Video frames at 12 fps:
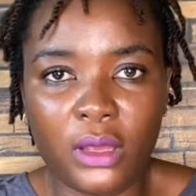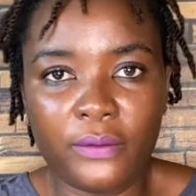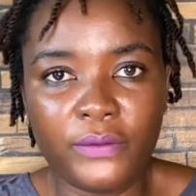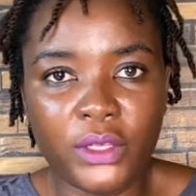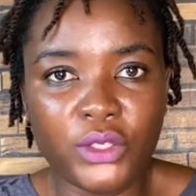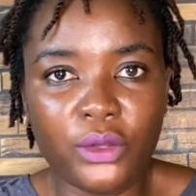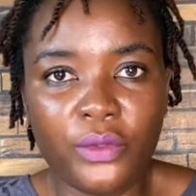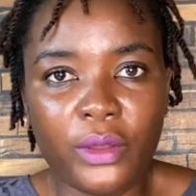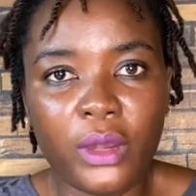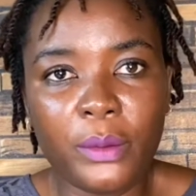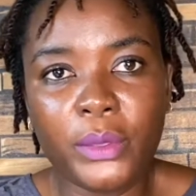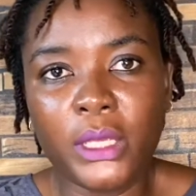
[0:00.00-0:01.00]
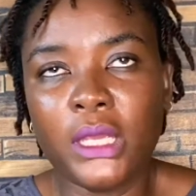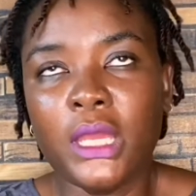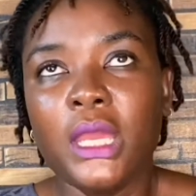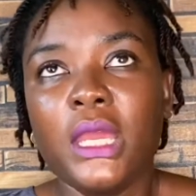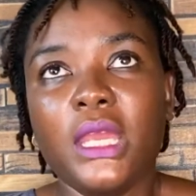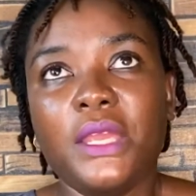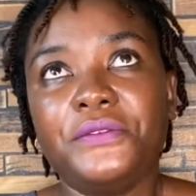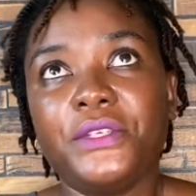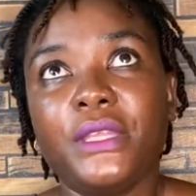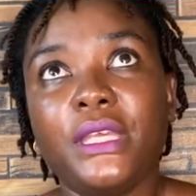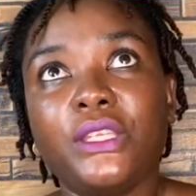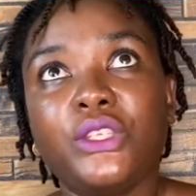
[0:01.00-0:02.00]
physiotherapy, if she
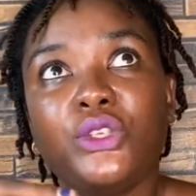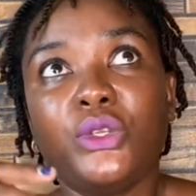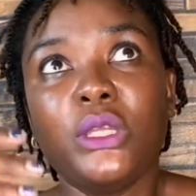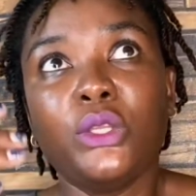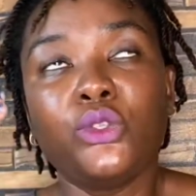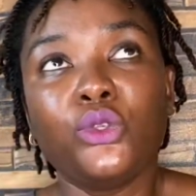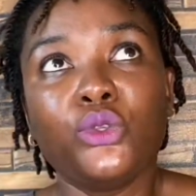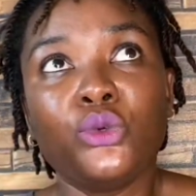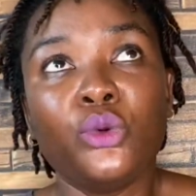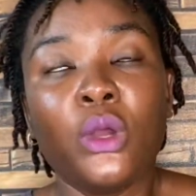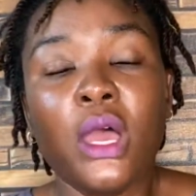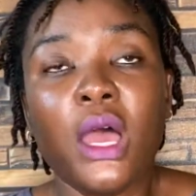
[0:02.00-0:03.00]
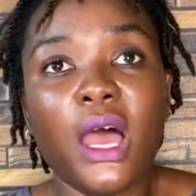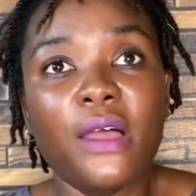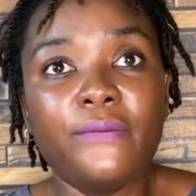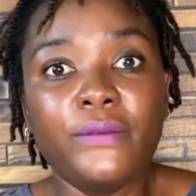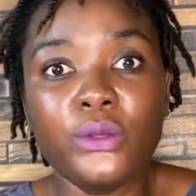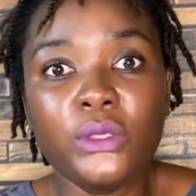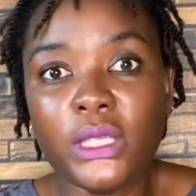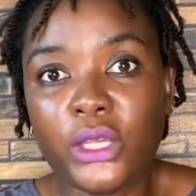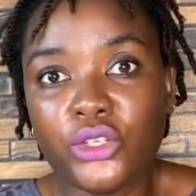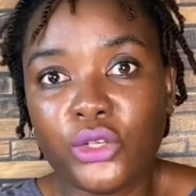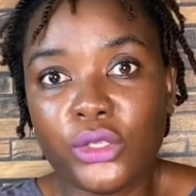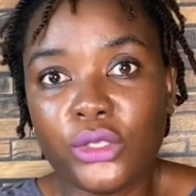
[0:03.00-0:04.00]
thinks you need to do a few
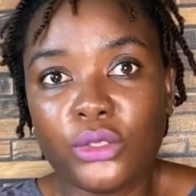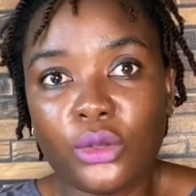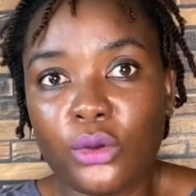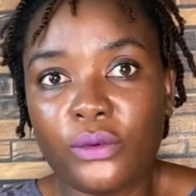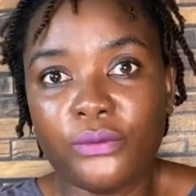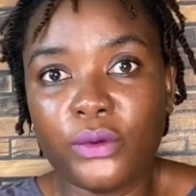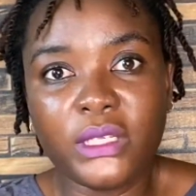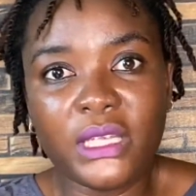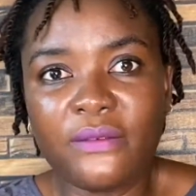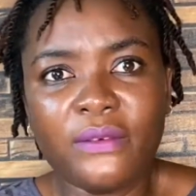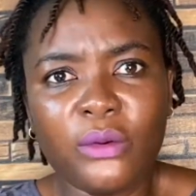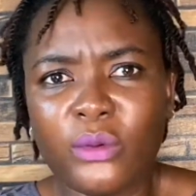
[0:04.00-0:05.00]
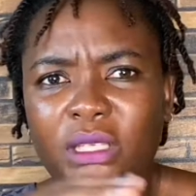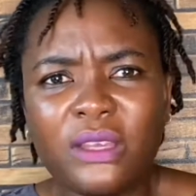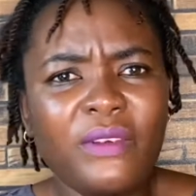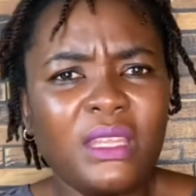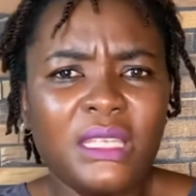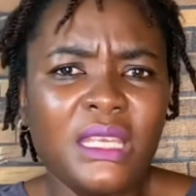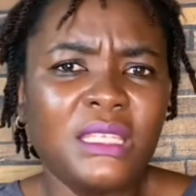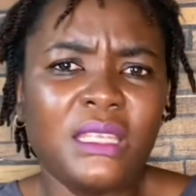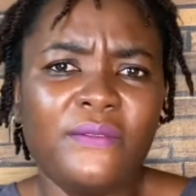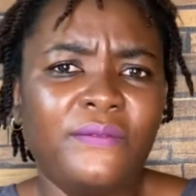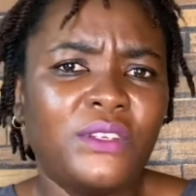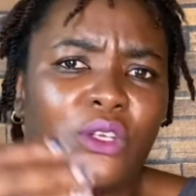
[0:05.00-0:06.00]
sessions of whatever it is,
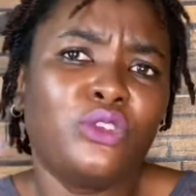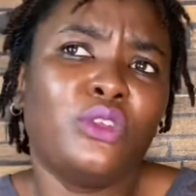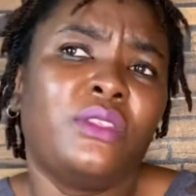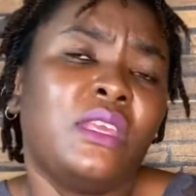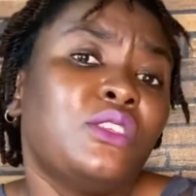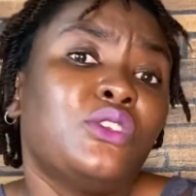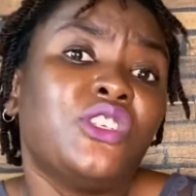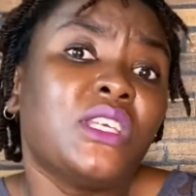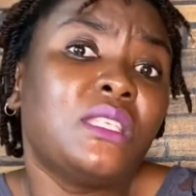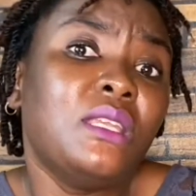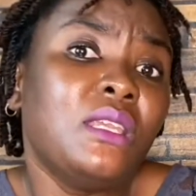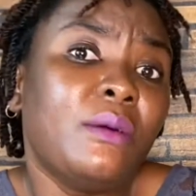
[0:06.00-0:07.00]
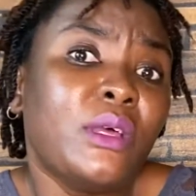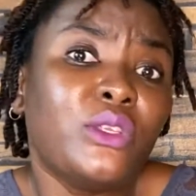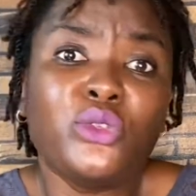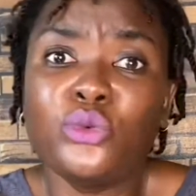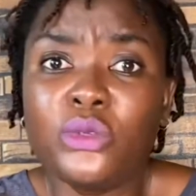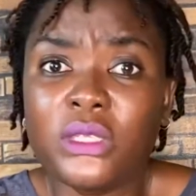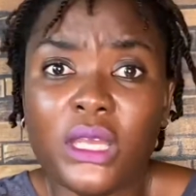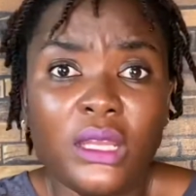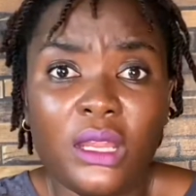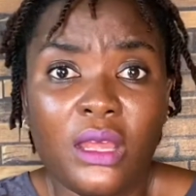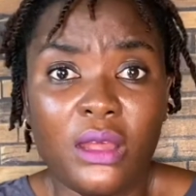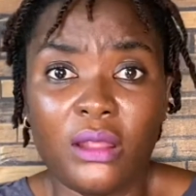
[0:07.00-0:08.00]
if she also thinks you just need a masseuse
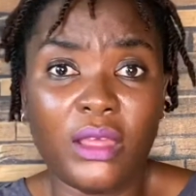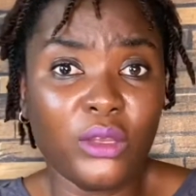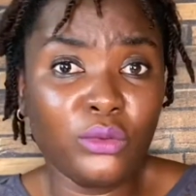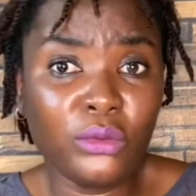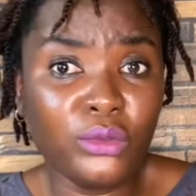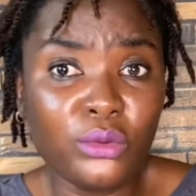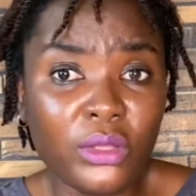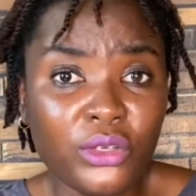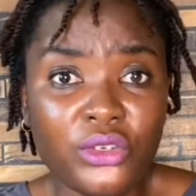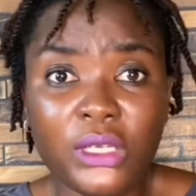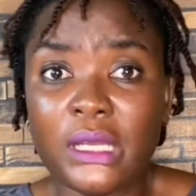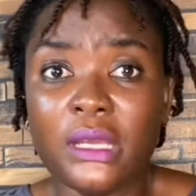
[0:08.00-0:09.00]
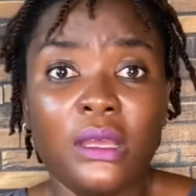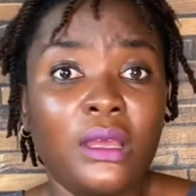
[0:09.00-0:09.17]
and that will do the trick,